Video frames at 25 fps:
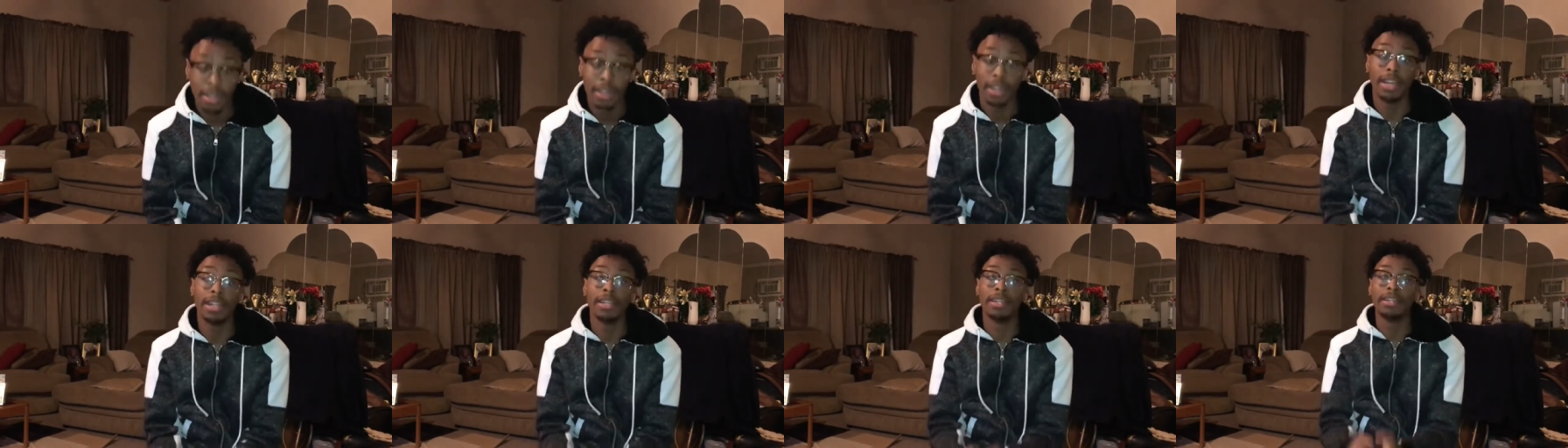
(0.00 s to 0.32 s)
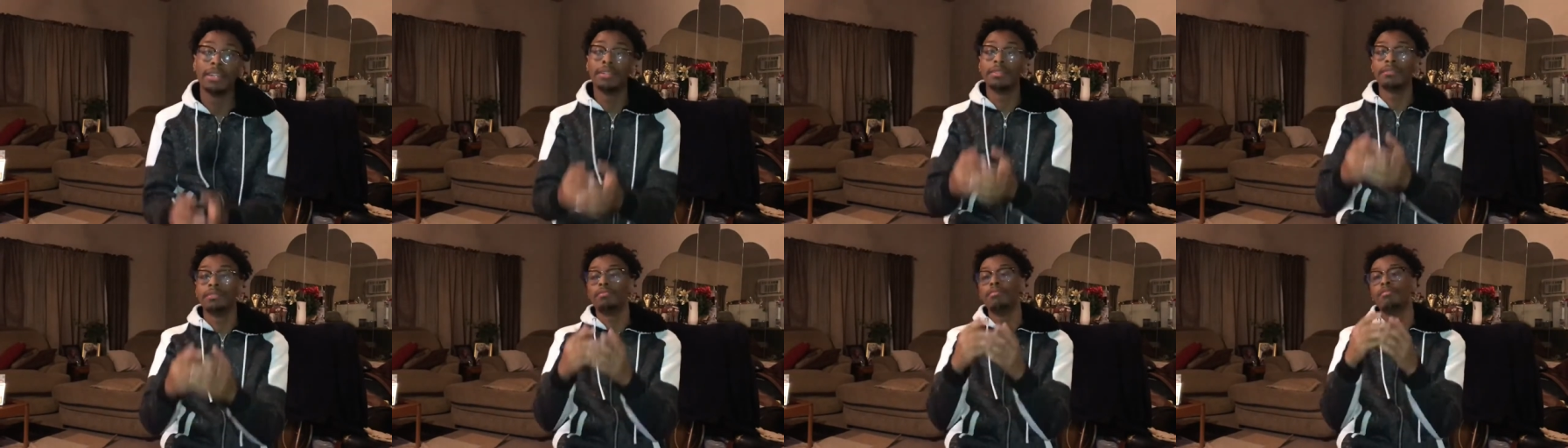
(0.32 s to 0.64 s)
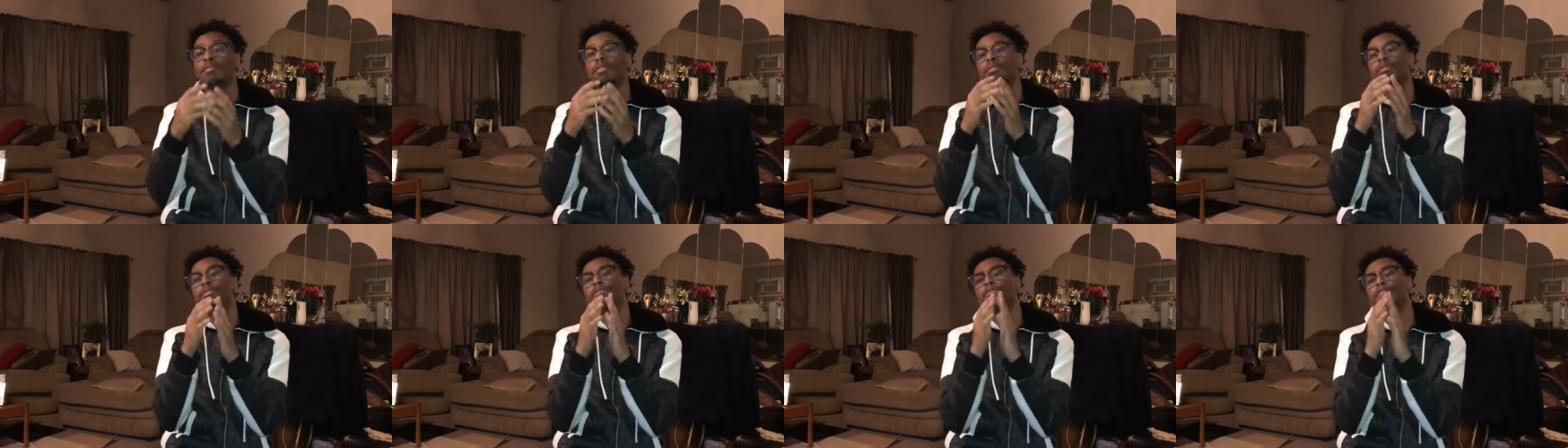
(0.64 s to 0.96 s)
And
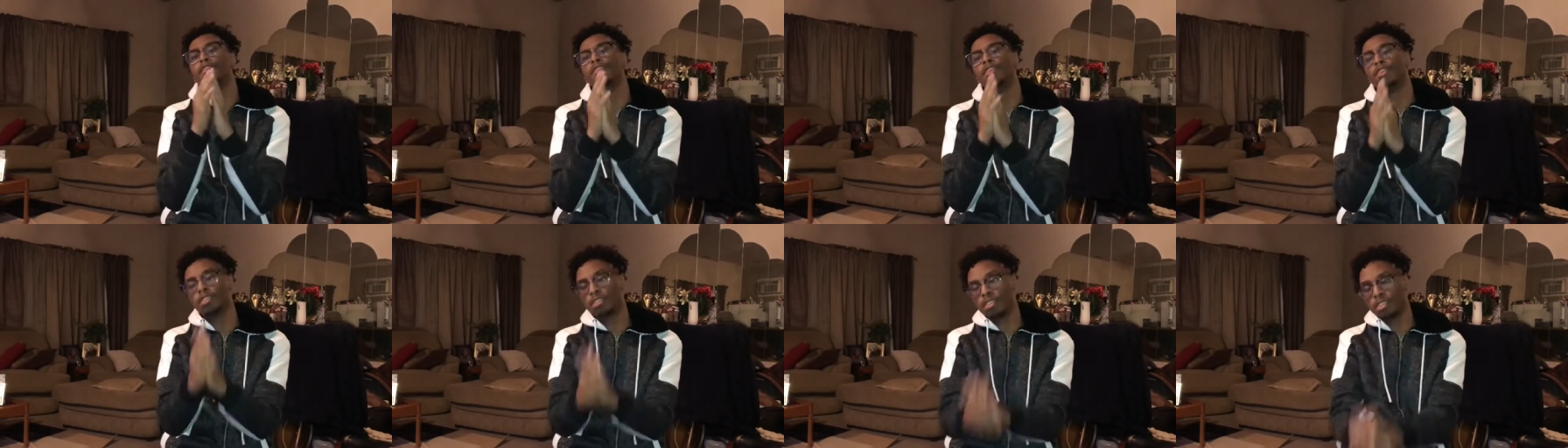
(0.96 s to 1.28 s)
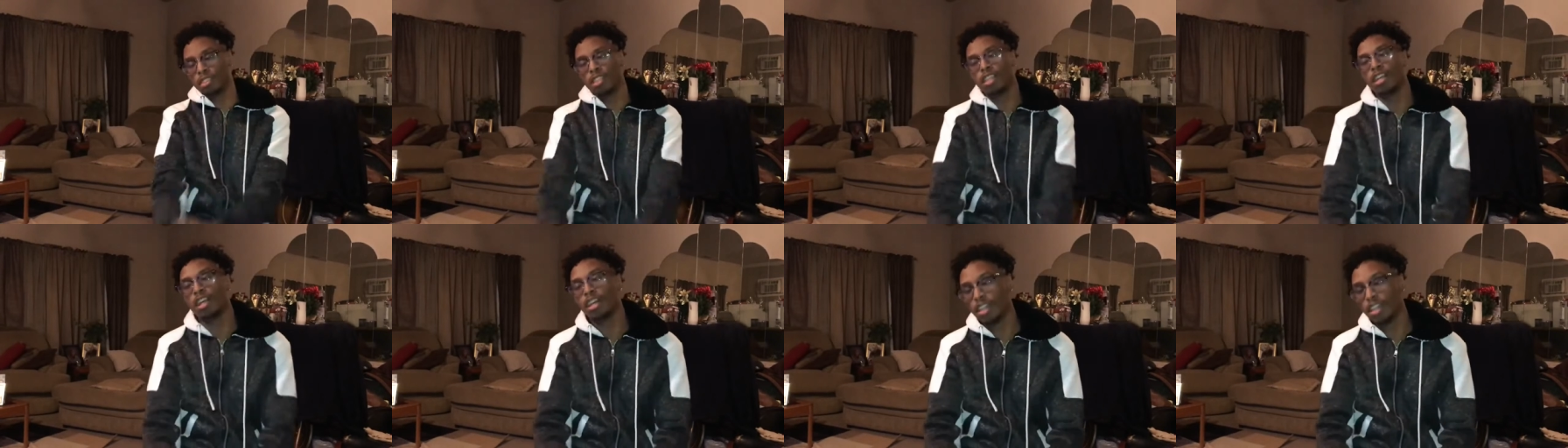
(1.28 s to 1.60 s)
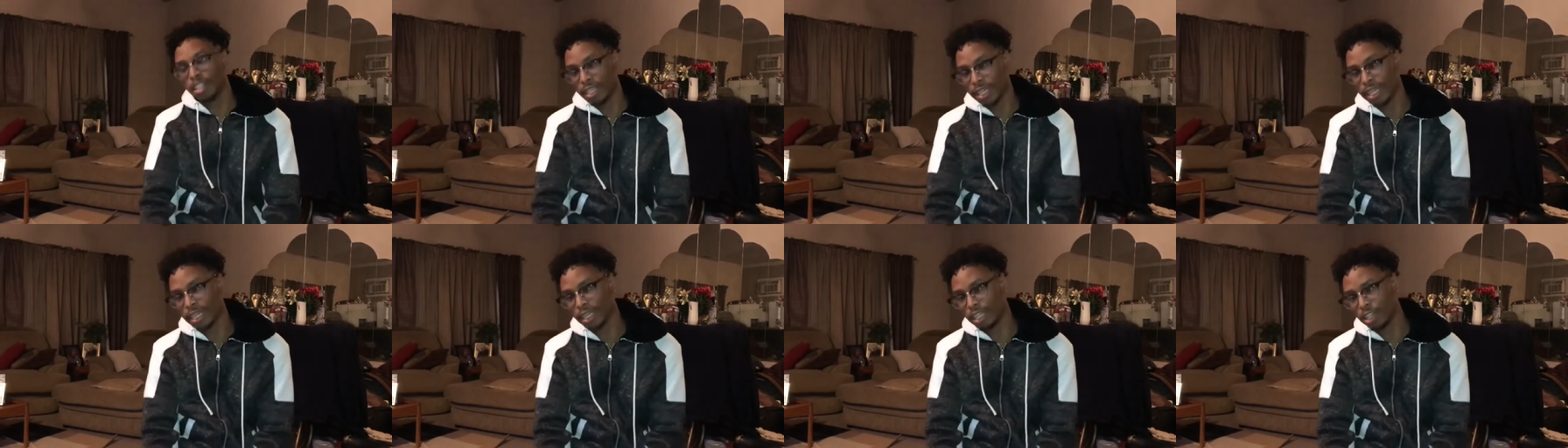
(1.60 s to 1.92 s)
for those of
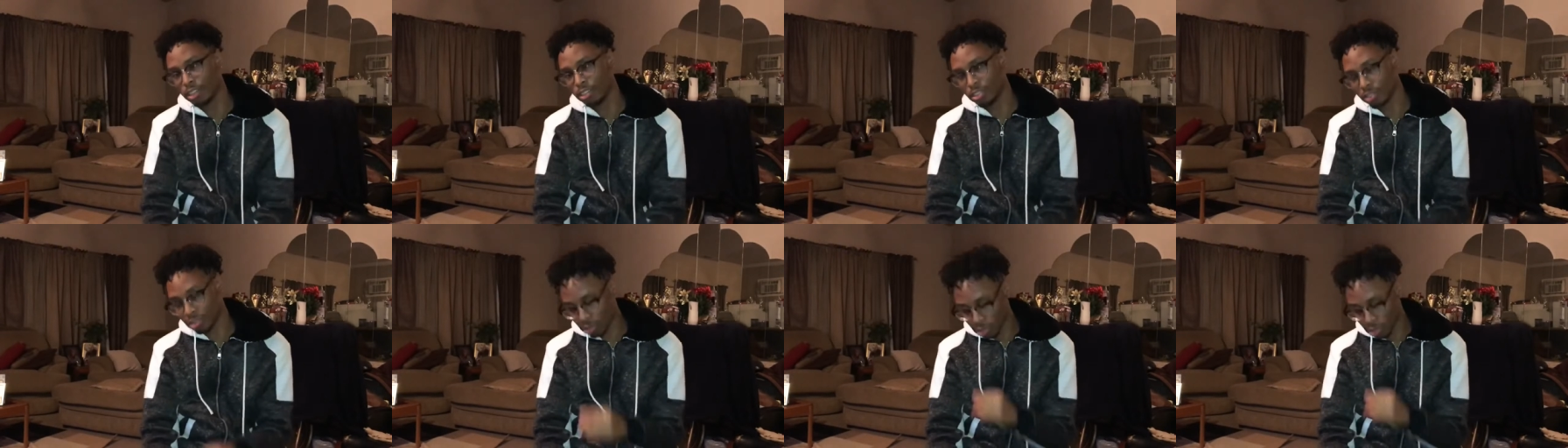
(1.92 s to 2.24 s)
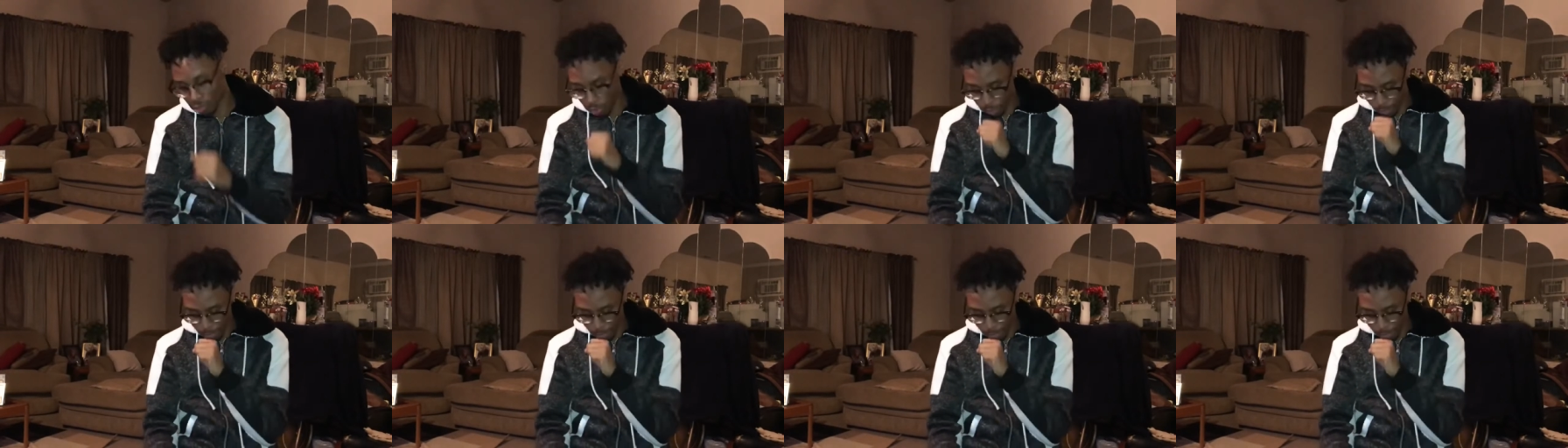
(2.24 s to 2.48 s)
y'all that go to school,